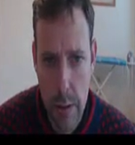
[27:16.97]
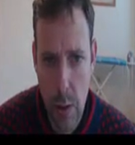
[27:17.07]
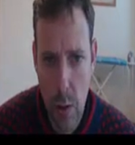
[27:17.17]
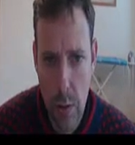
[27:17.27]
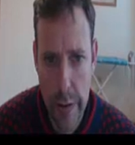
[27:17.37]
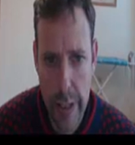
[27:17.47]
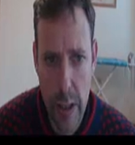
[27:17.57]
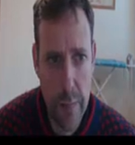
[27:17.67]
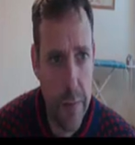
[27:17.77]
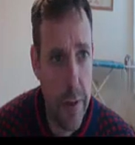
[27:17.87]
long
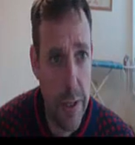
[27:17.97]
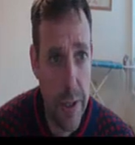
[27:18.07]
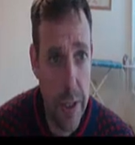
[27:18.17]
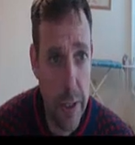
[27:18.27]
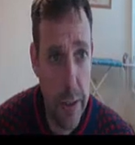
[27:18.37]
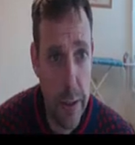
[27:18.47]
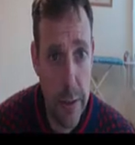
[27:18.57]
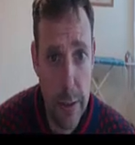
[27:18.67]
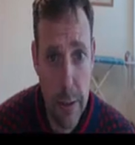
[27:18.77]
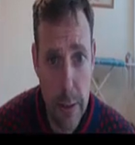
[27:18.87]
noun phrase here
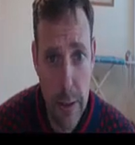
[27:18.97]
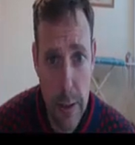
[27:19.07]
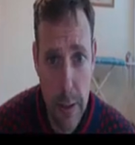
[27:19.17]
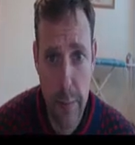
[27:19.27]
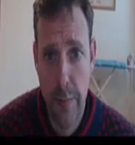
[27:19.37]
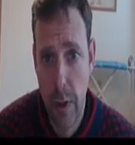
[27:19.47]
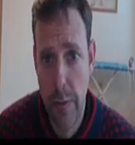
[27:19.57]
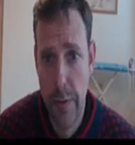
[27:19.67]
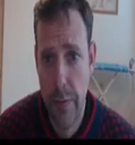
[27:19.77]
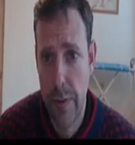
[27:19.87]
in
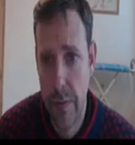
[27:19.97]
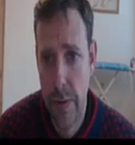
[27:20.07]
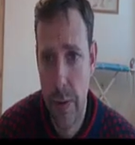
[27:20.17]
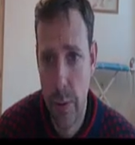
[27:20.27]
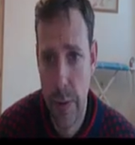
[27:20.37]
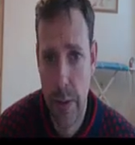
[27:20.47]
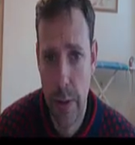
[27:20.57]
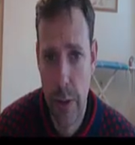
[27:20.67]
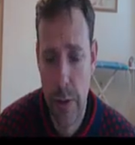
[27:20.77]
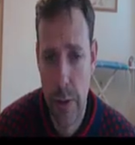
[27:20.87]
5 different spheres in
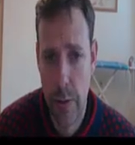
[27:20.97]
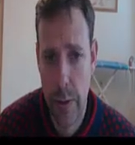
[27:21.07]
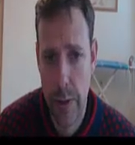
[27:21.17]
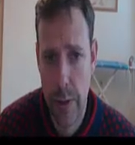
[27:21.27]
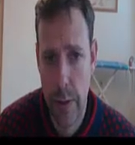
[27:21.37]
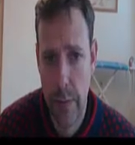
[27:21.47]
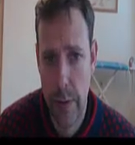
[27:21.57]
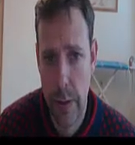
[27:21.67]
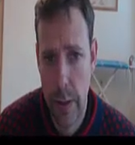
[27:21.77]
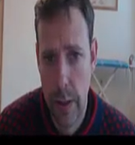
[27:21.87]
Japan, Malaysia in
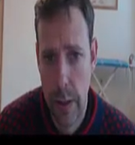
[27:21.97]
2011.